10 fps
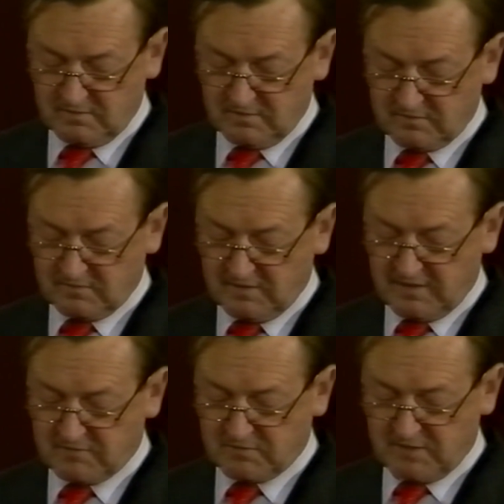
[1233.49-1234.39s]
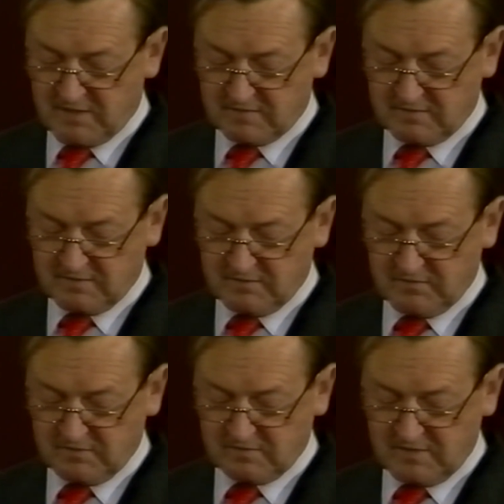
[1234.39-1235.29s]
and still have the rising
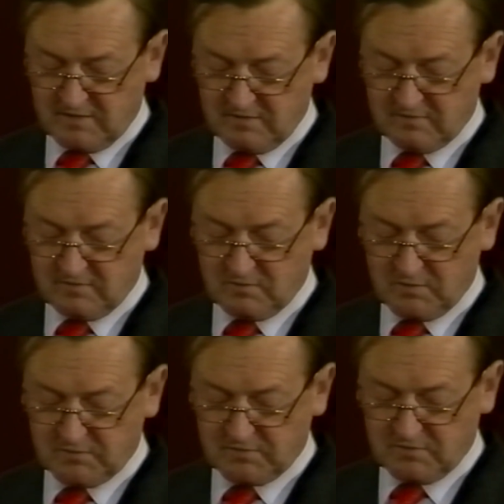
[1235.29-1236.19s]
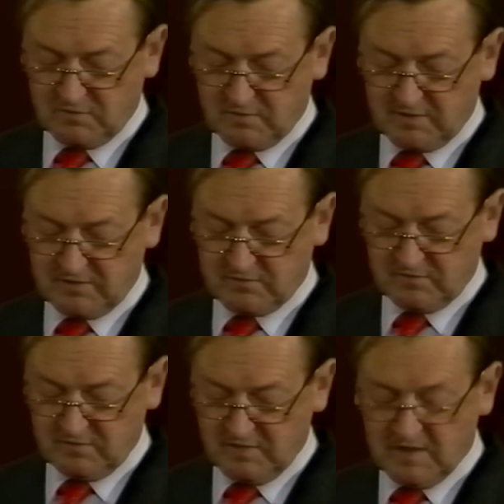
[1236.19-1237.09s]
living standards and wealth accumulation